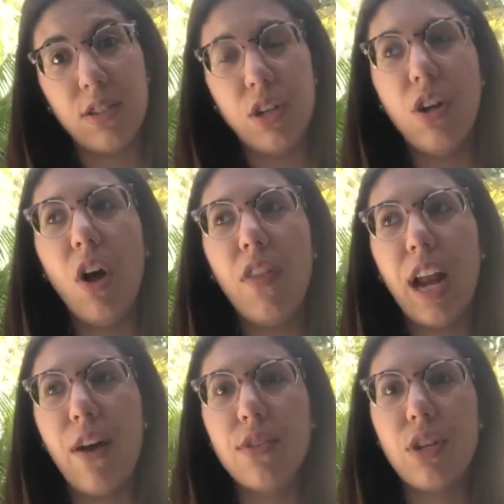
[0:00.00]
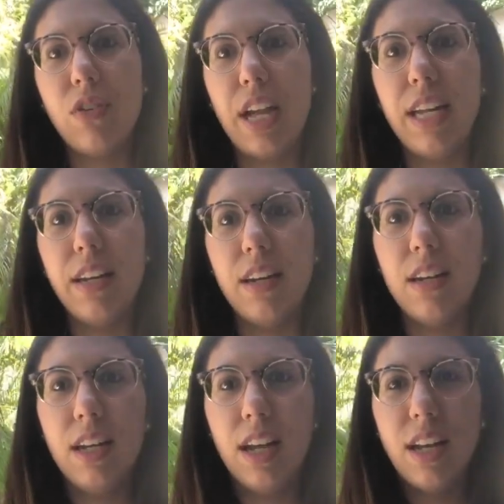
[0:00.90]
to know that I was created
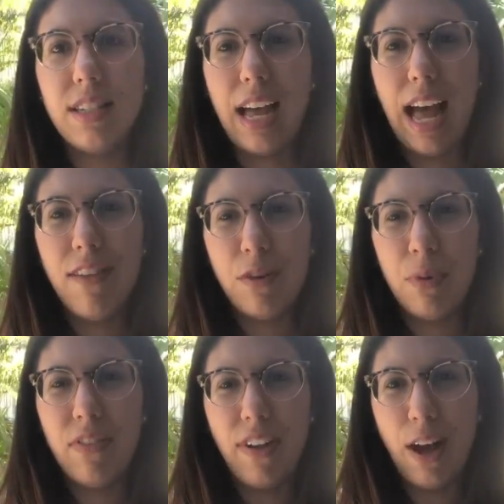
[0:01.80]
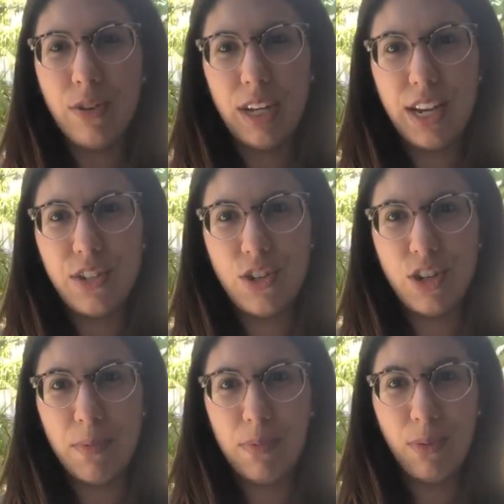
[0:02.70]
to have a profound
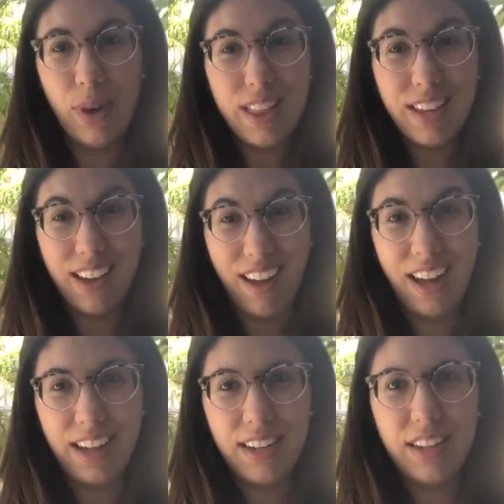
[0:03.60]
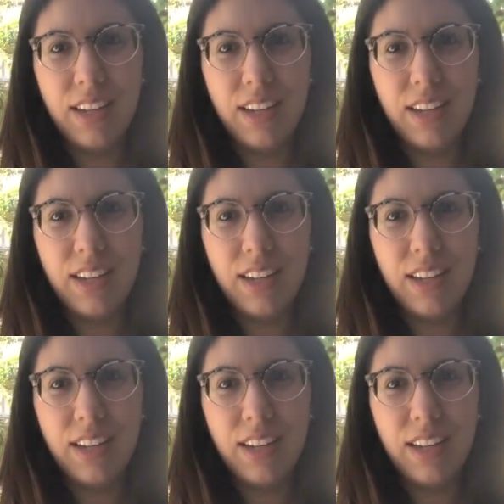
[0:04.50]
relationship with God,